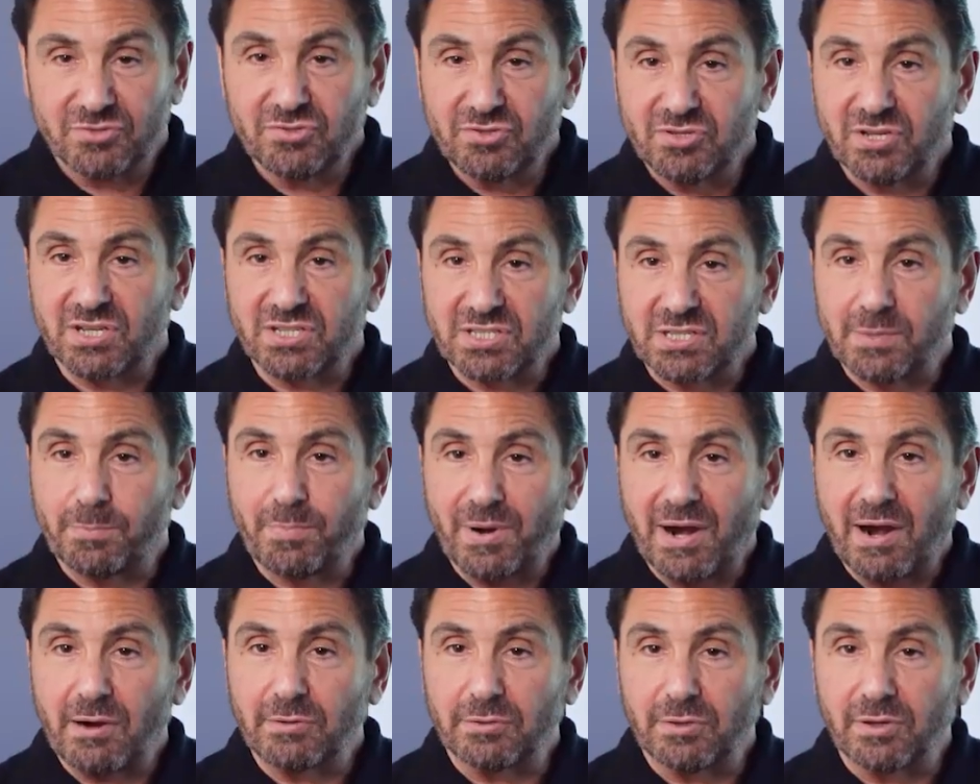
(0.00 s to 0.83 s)
just a
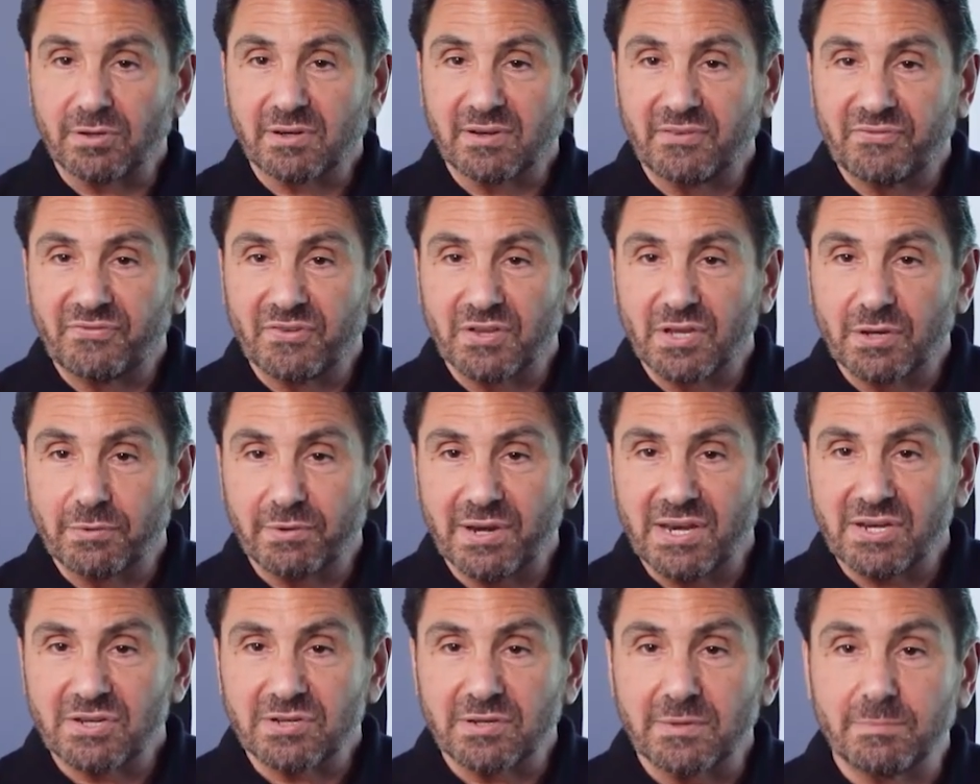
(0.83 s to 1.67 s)
parallel
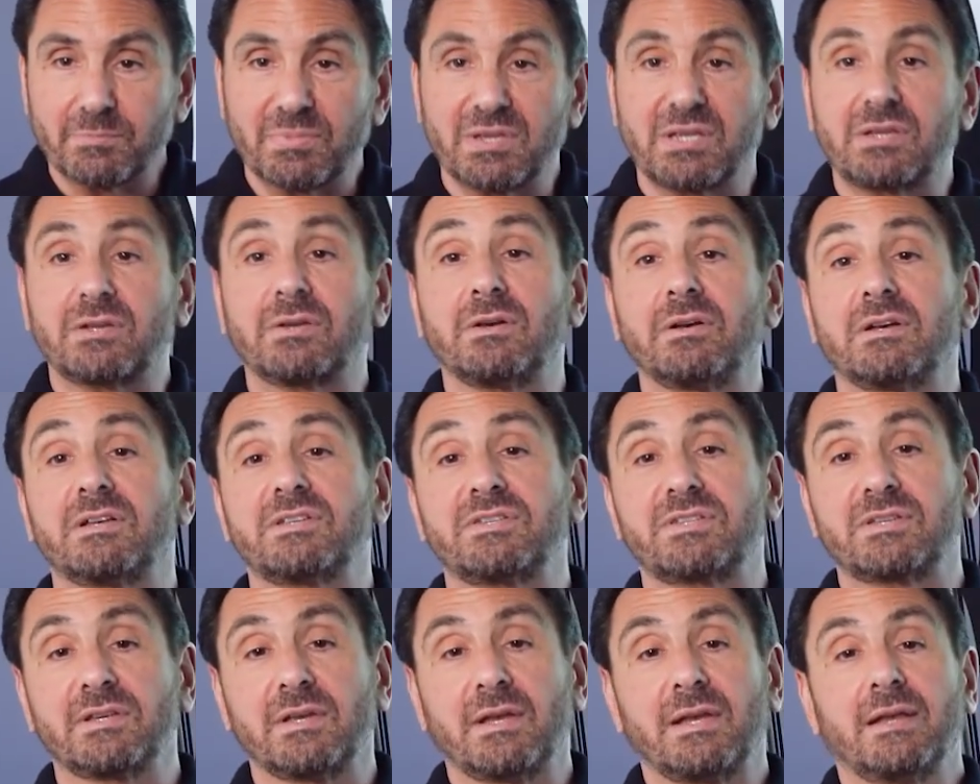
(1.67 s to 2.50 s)
configuration
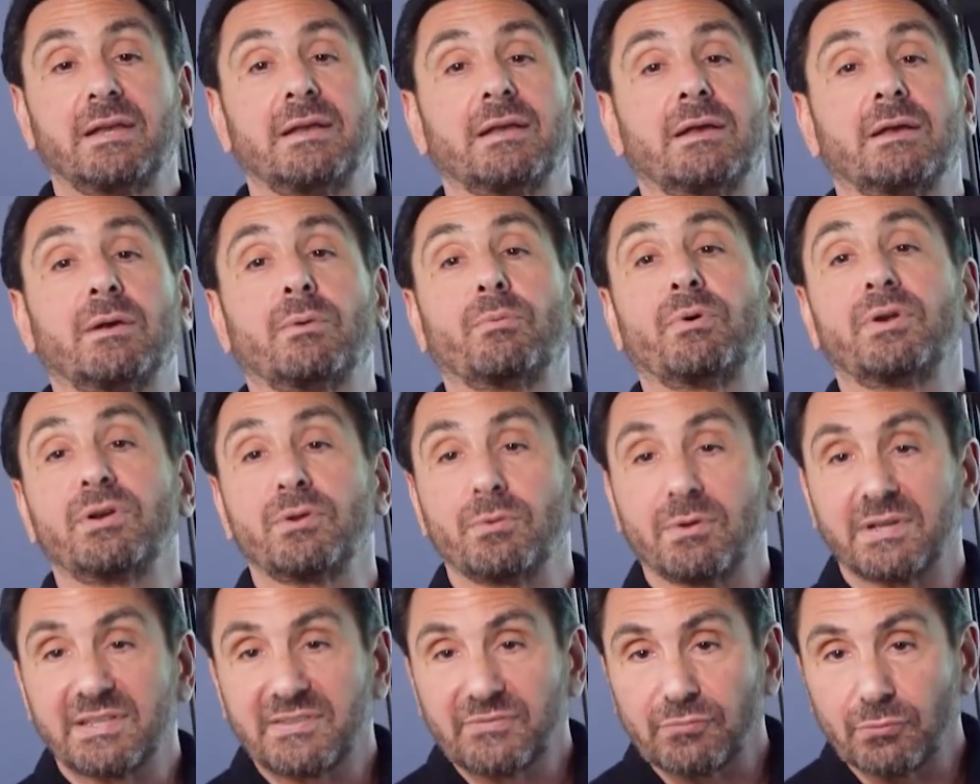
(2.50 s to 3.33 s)
because we're
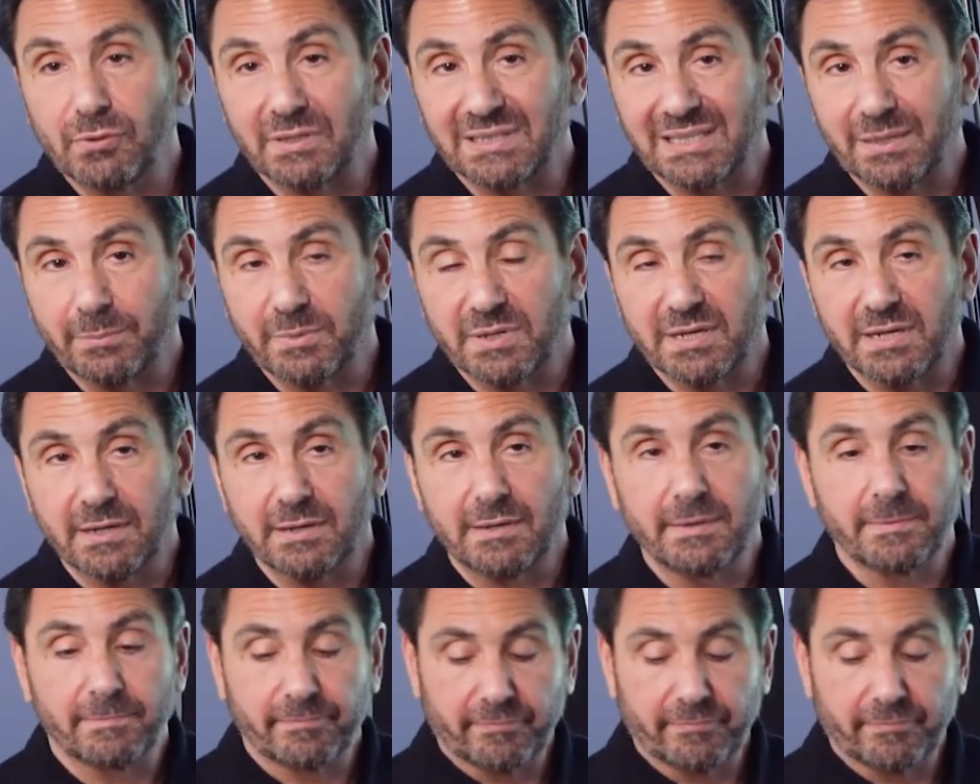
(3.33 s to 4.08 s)
noise floor limited.